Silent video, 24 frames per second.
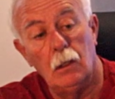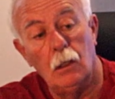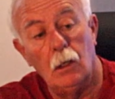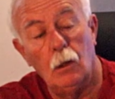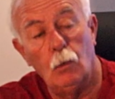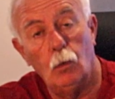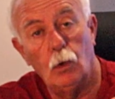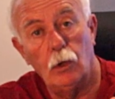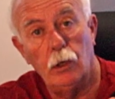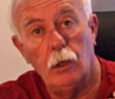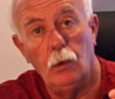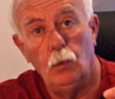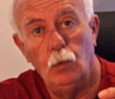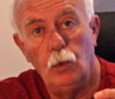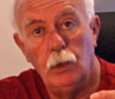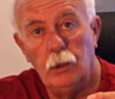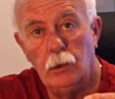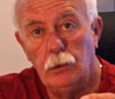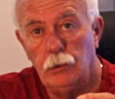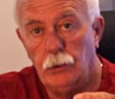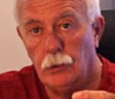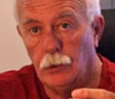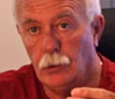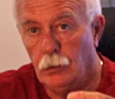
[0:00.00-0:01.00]
What I
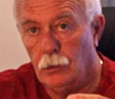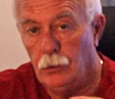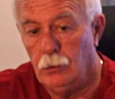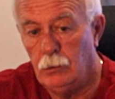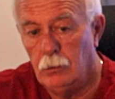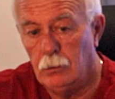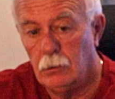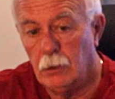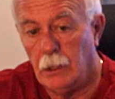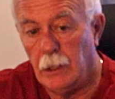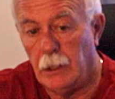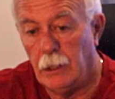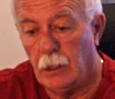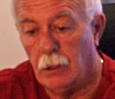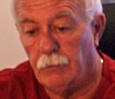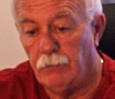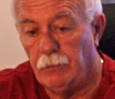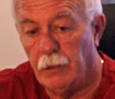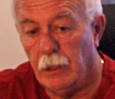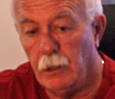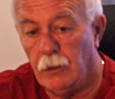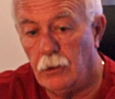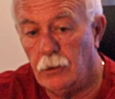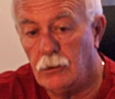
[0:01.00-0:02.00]
will do, and I've
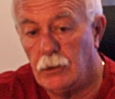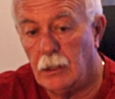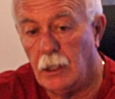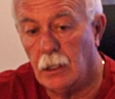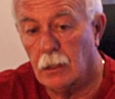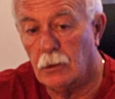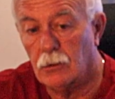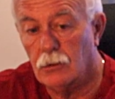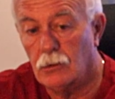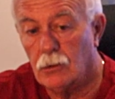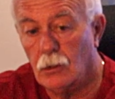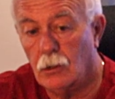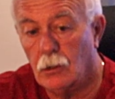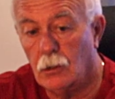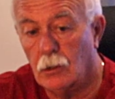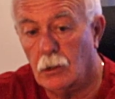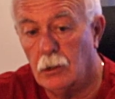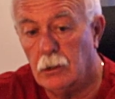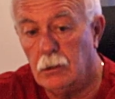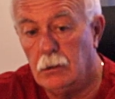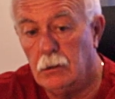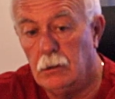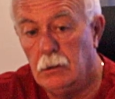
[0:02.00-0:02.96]
noticed outside,